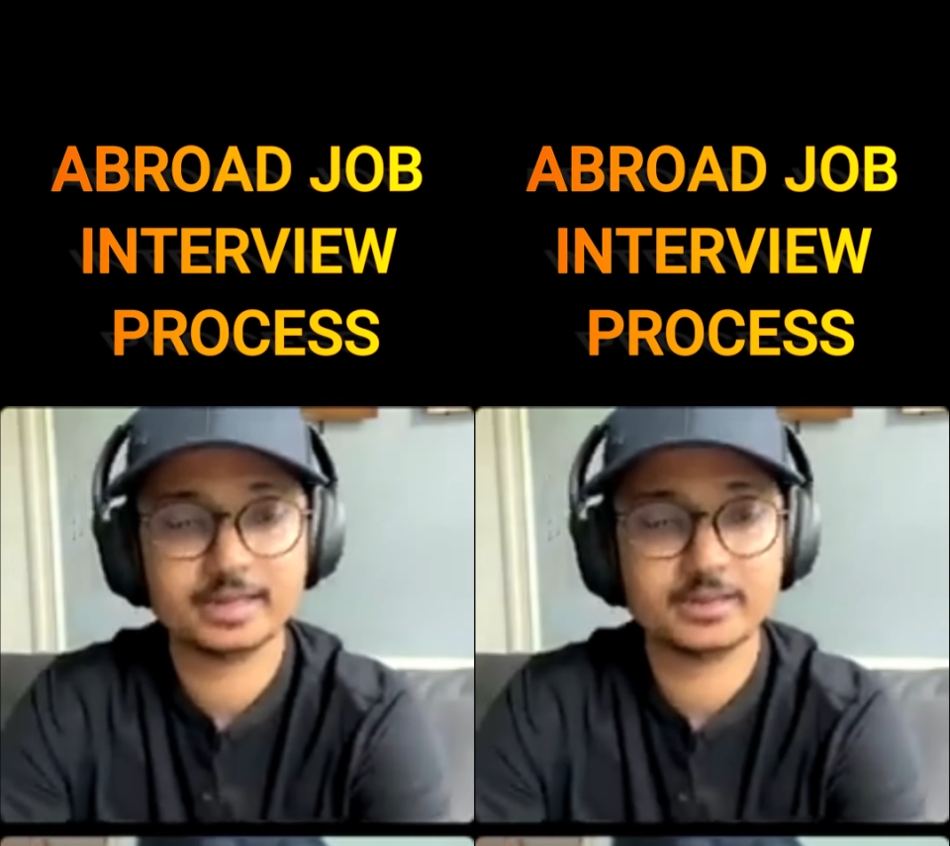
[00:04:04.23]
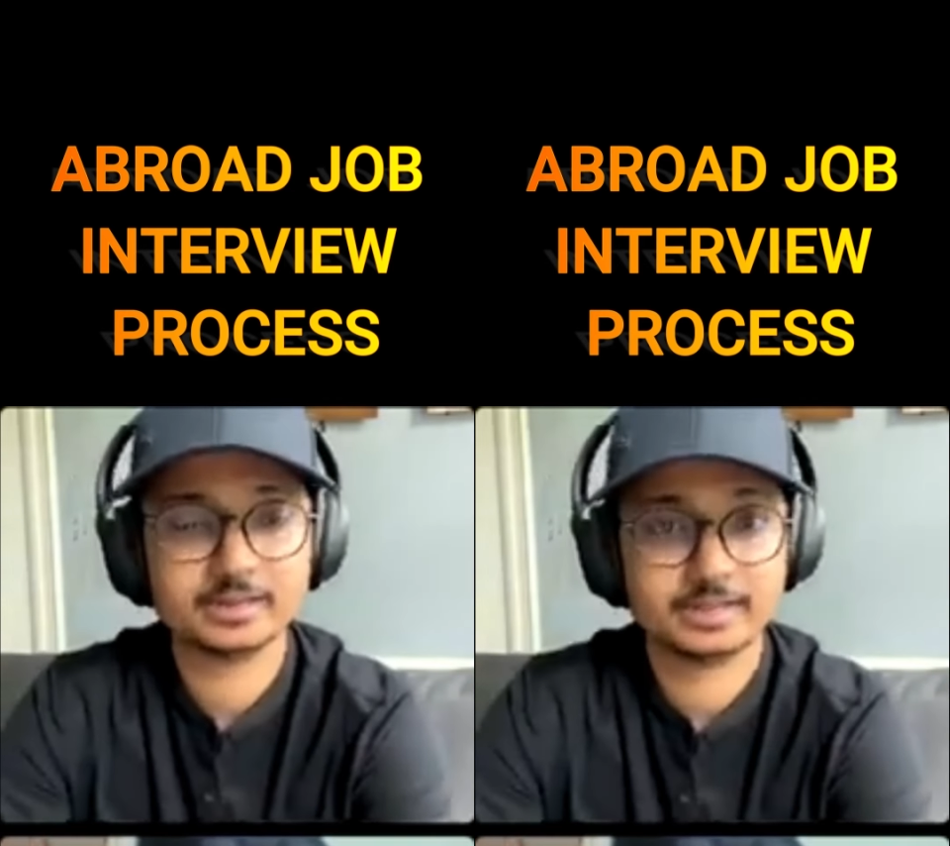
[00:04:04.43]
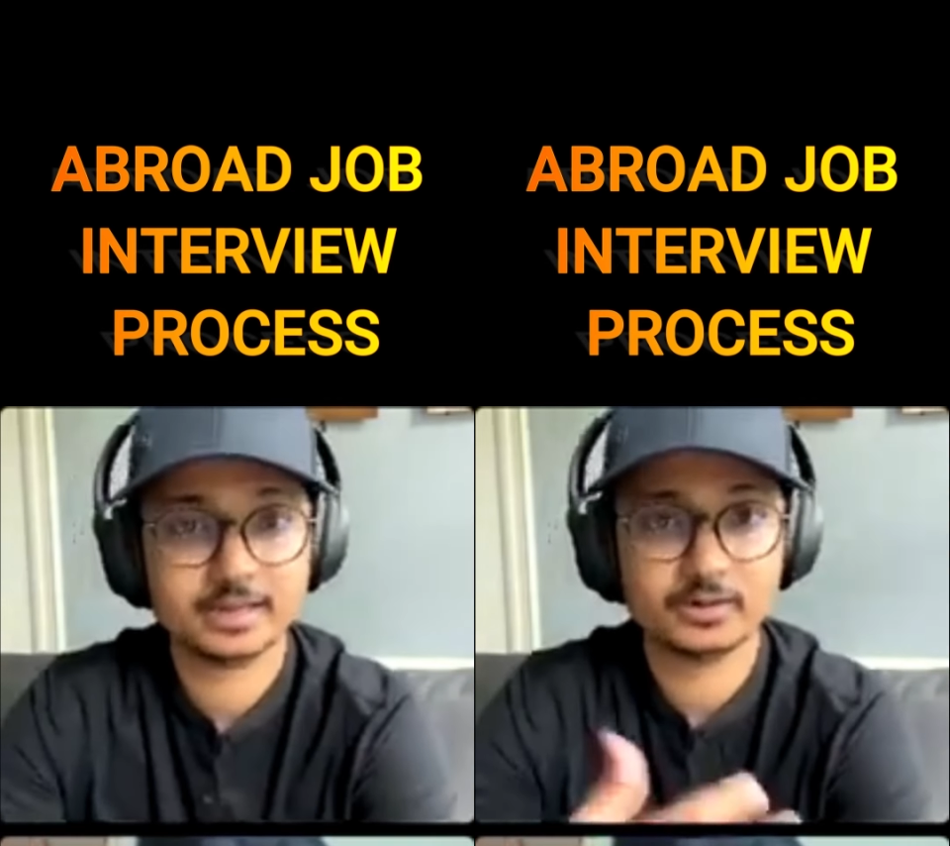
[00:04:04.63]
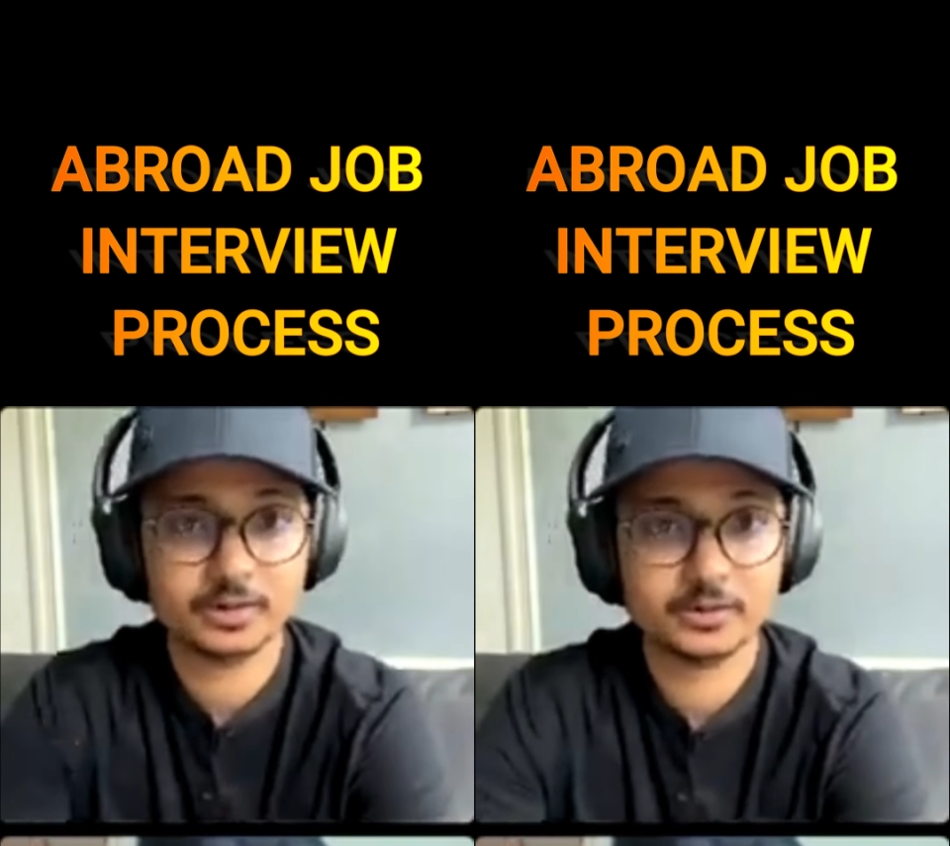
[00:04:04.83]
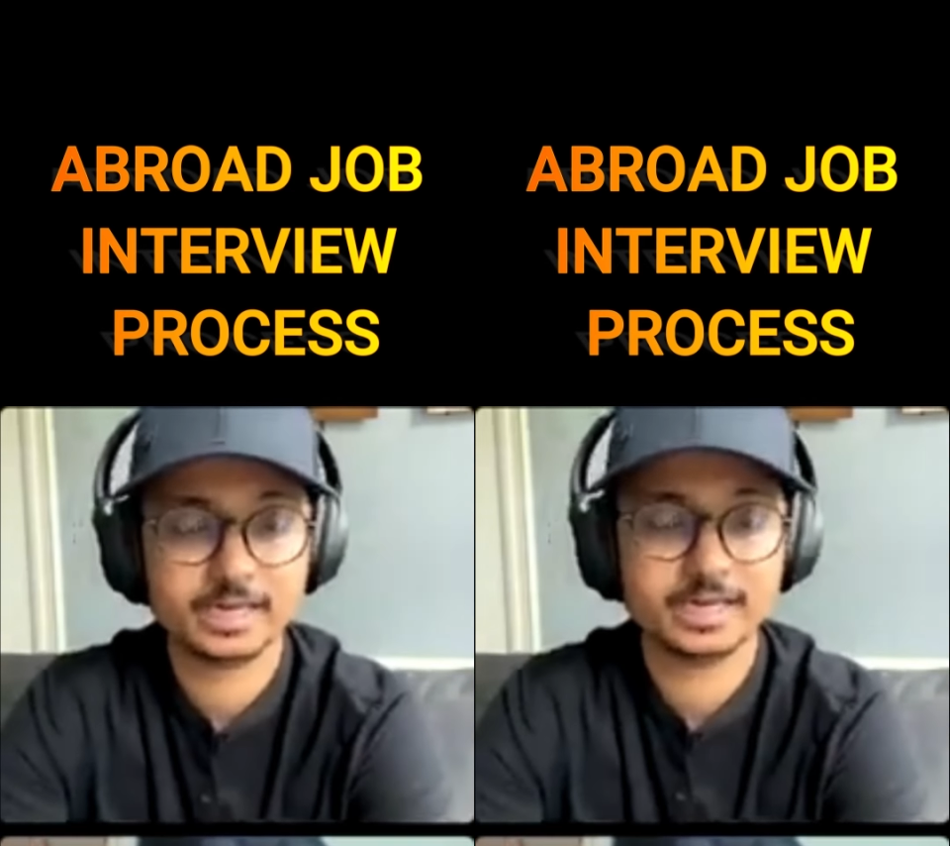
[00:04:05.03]
are going
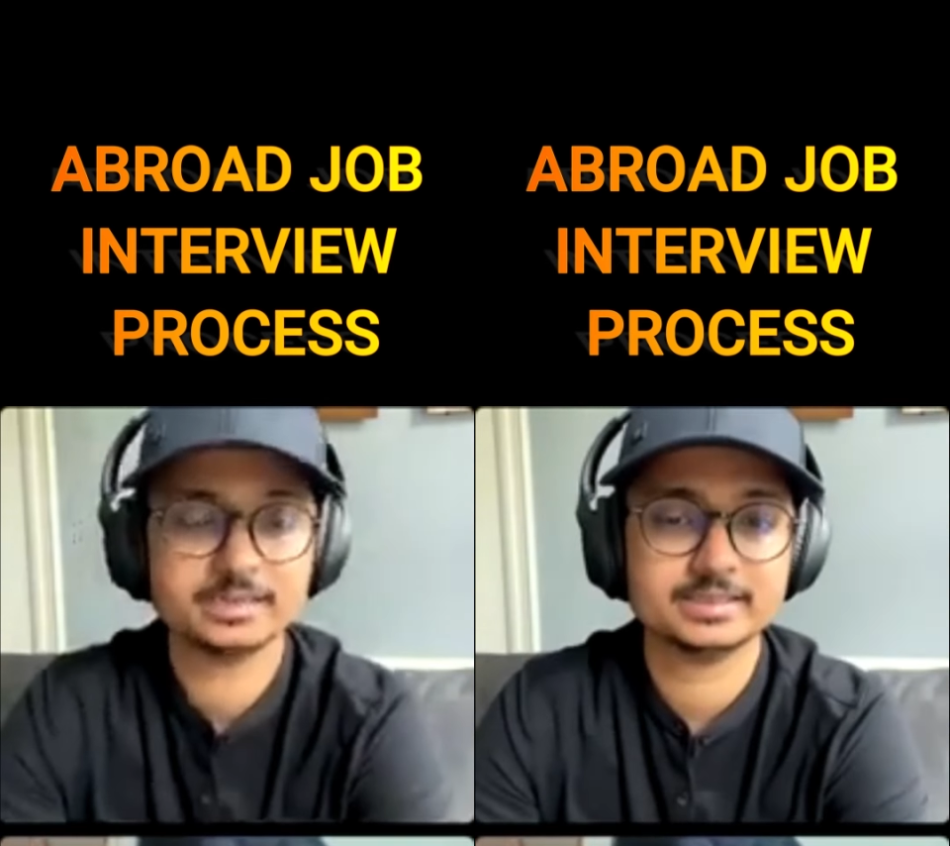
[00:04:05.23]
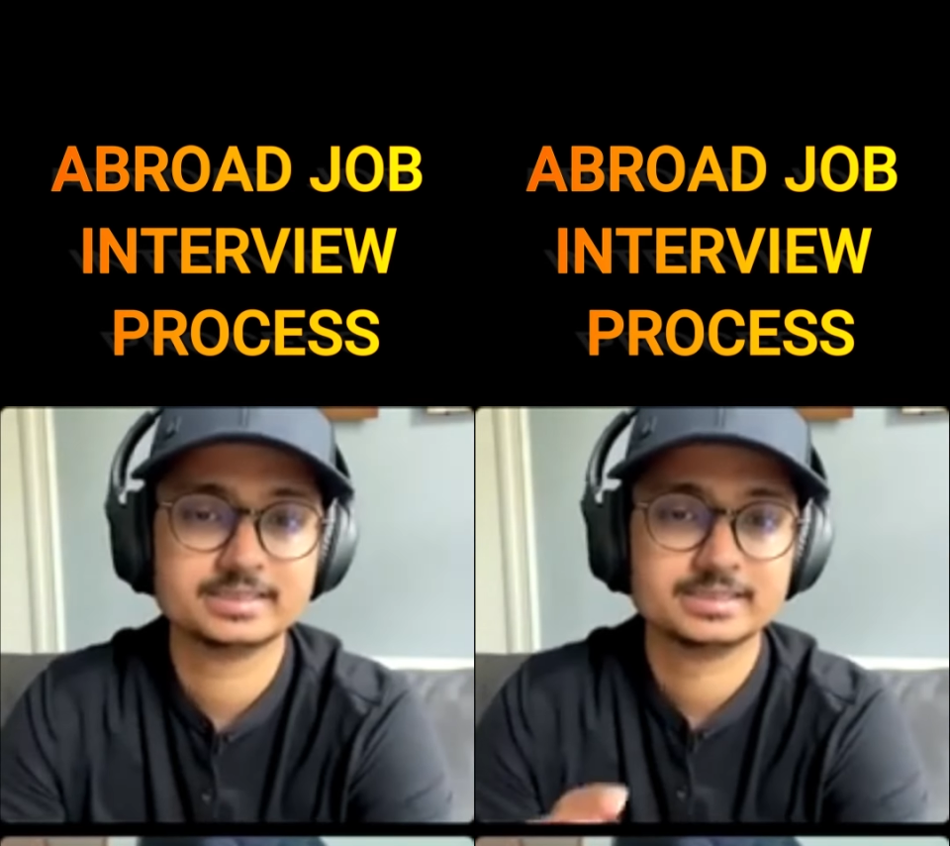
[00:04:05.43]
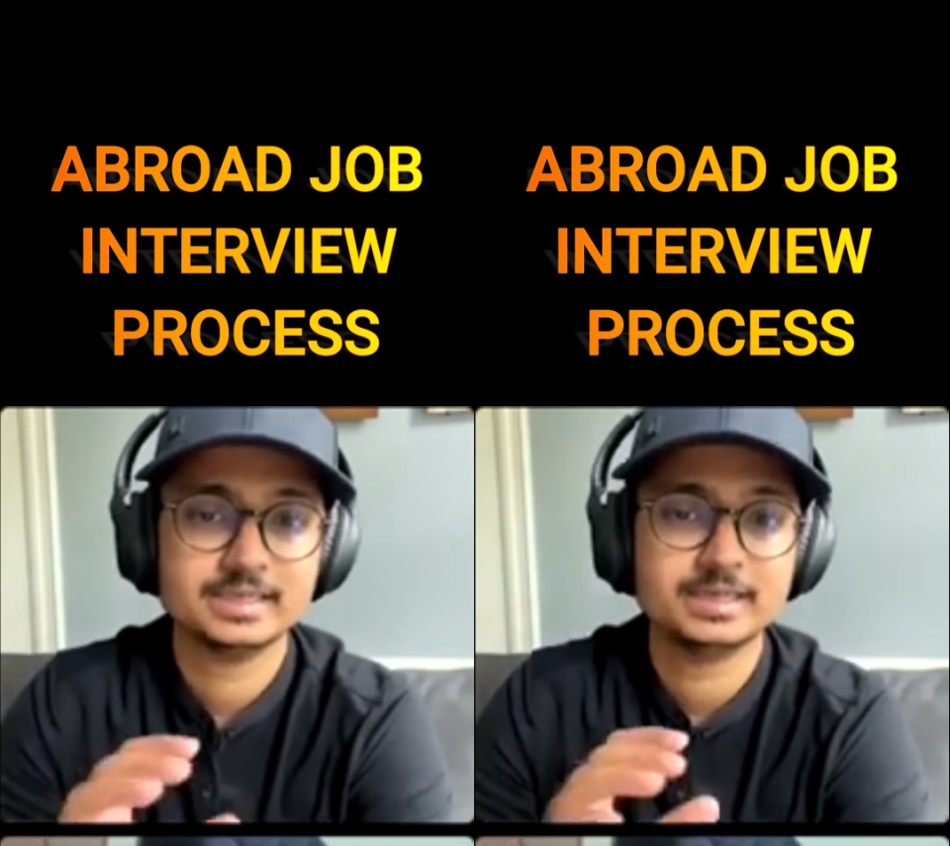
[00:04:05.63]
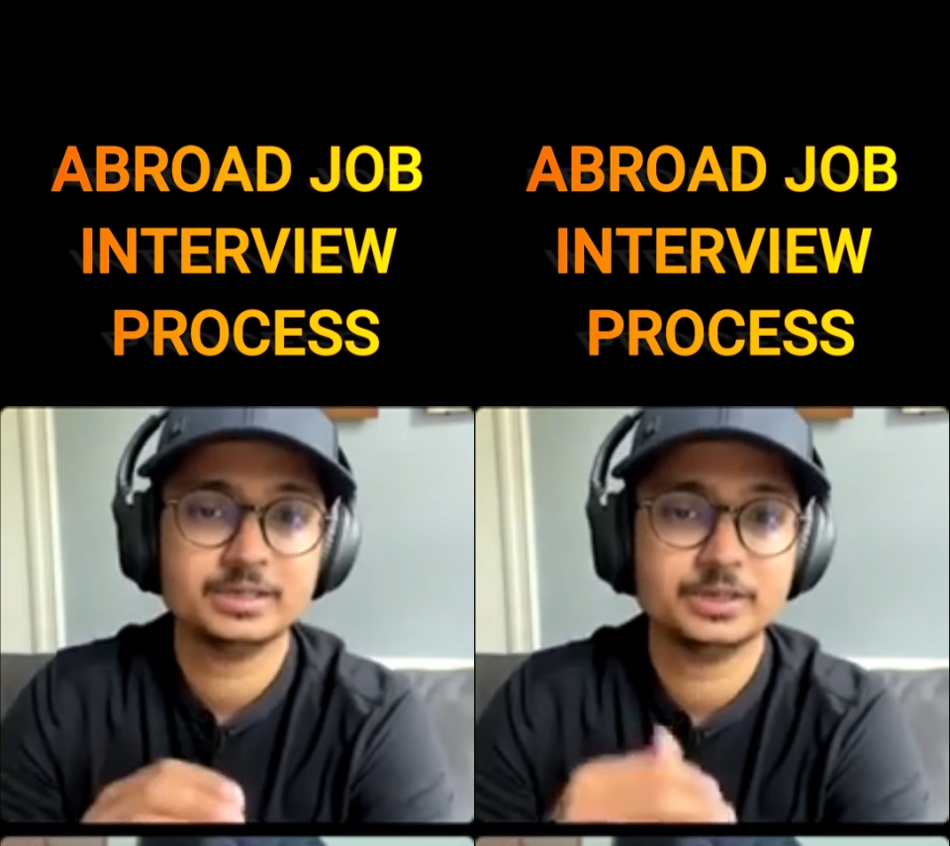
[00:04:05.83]
to look at is,